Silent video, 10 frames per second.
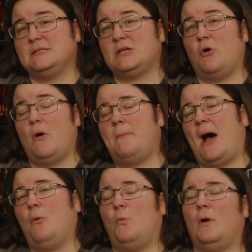So
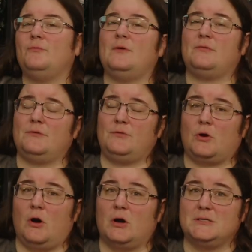about 1/5 of your
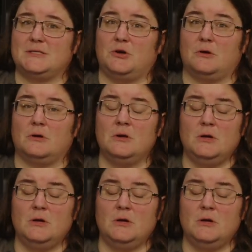cards in your